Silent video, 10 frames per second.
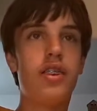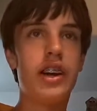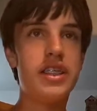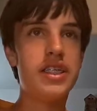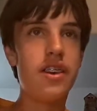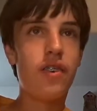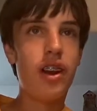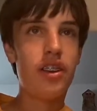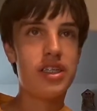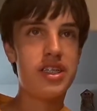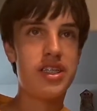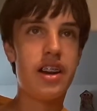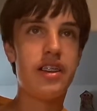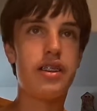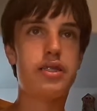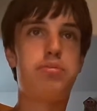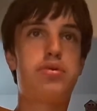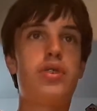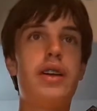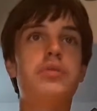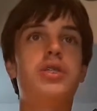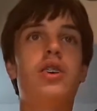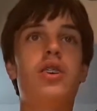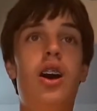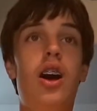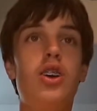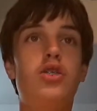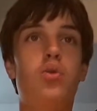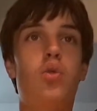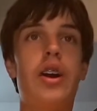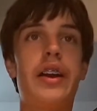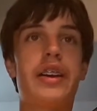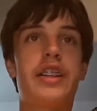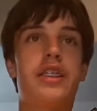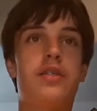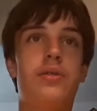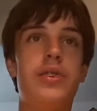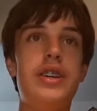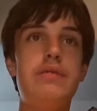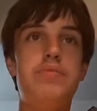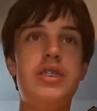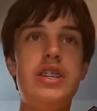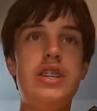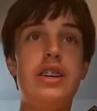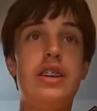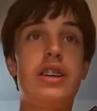Let's see, what else is there? There's Prep Guaric 3B.